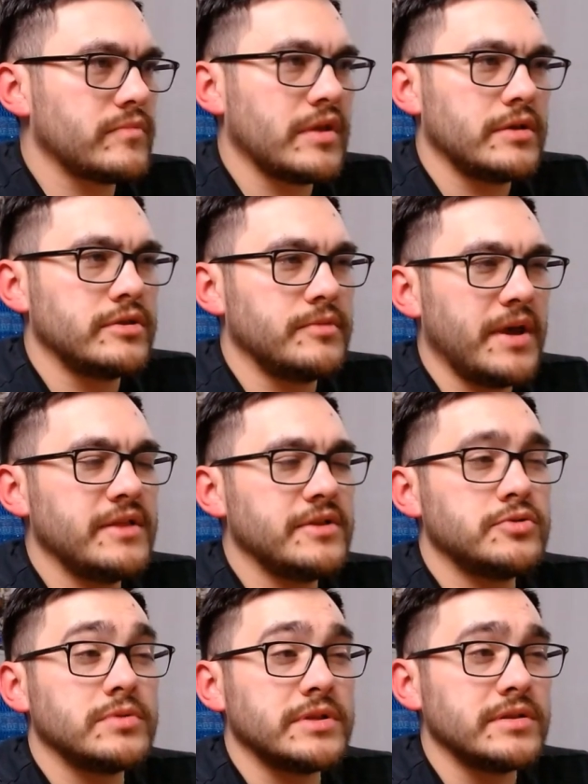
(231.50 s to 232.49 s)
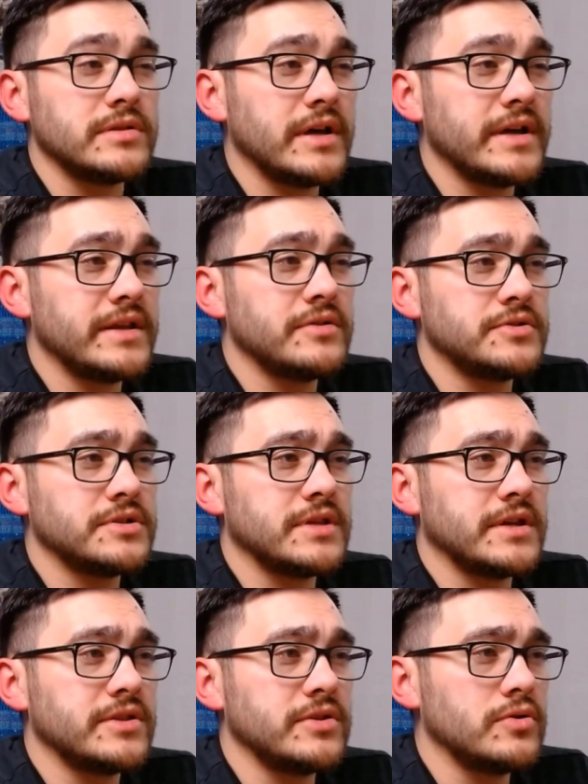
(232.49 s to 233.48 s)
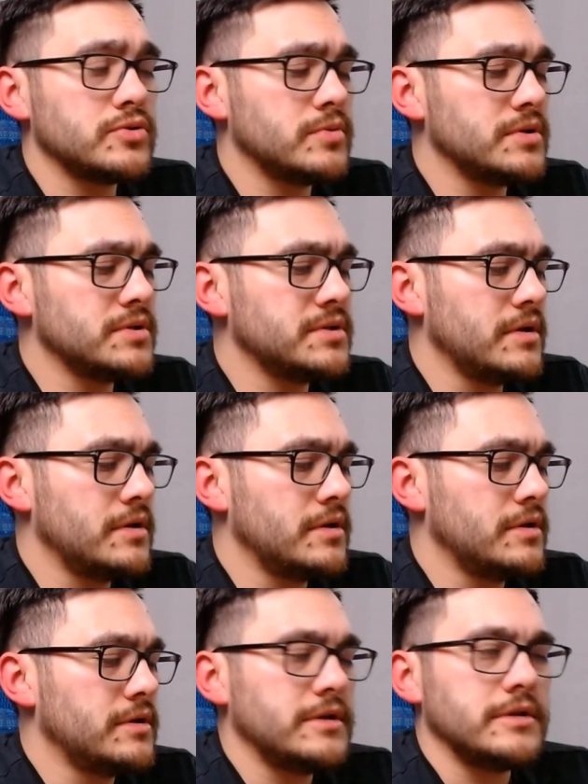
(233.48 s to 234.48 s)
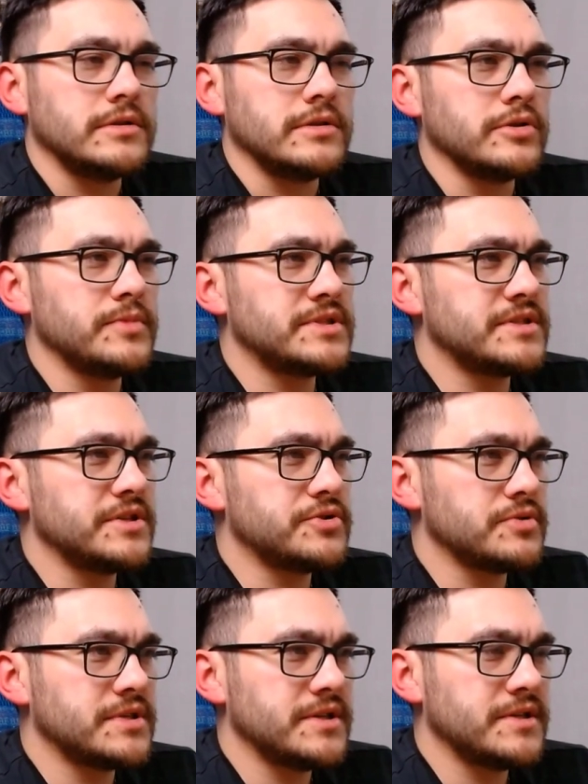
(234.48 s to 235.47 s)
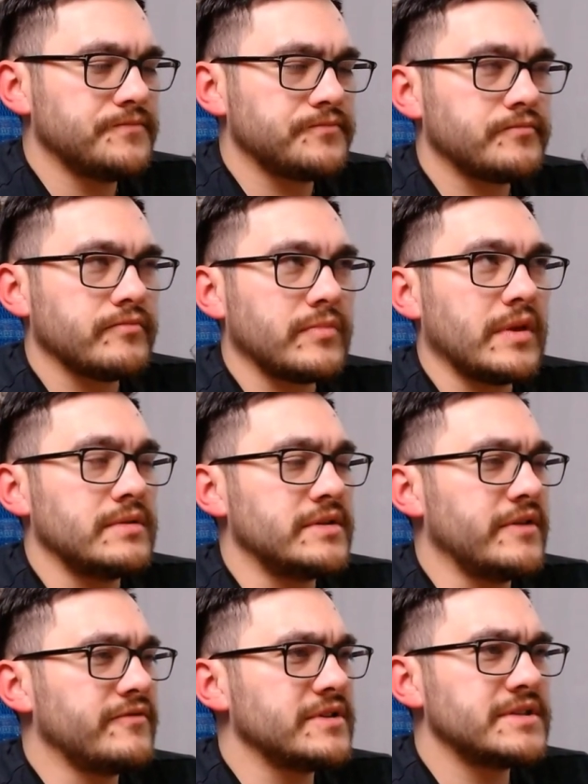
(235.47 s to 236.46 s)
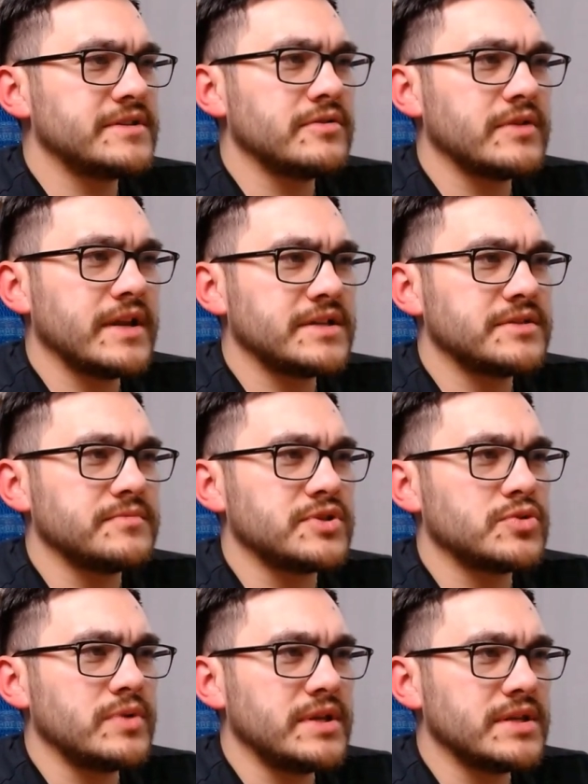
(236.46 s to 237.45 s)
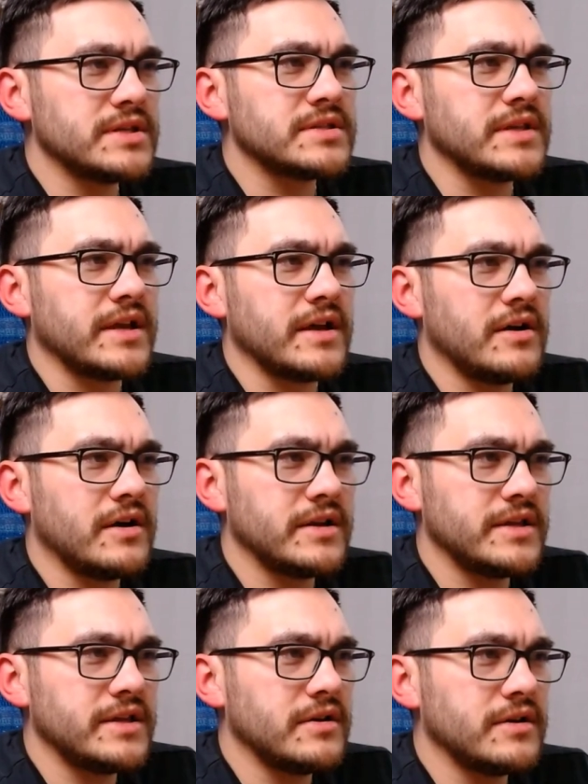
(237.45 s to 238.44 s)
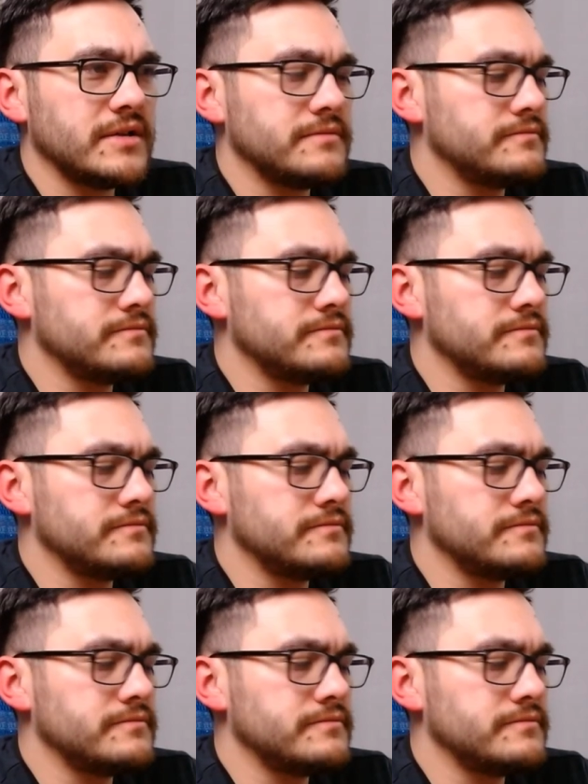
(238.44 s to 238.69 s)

The palate's really light here, just like the nose was. A little bit citrusy. Definitely still getting some sweetness, like a honey on it.